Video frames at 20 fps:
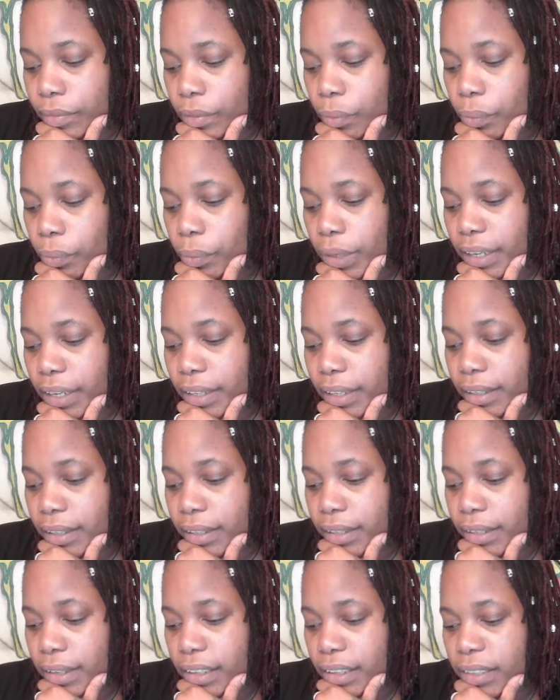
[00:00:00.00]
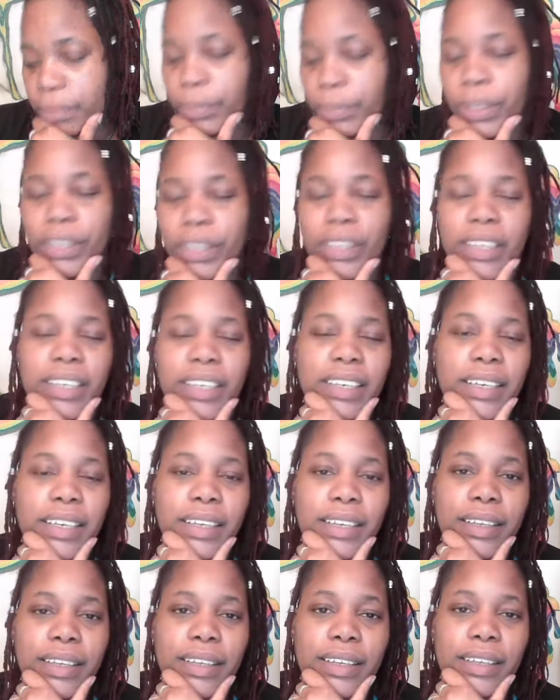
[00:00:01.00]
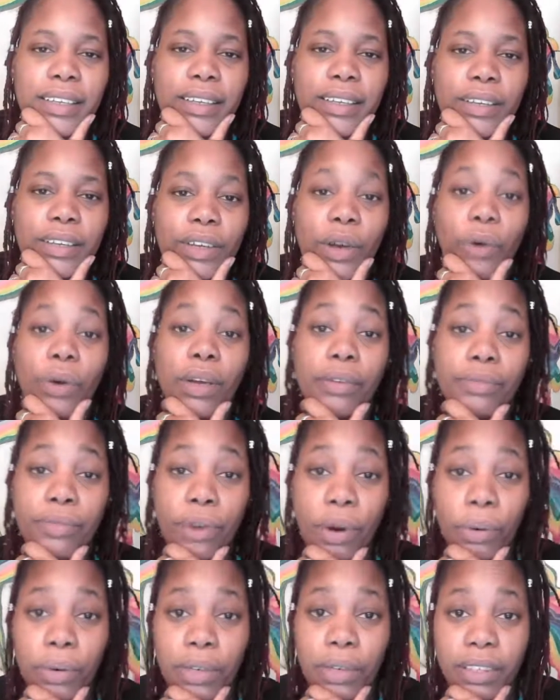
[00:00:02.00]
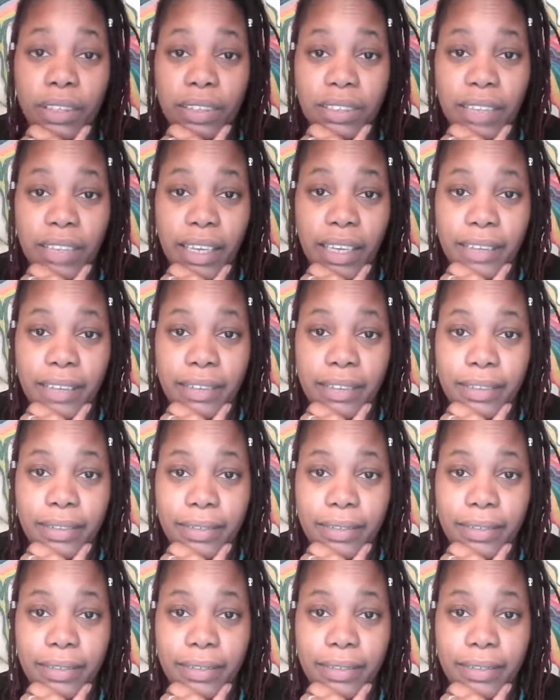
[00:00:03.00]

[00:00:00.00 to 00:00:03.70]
what a community going forward looks like,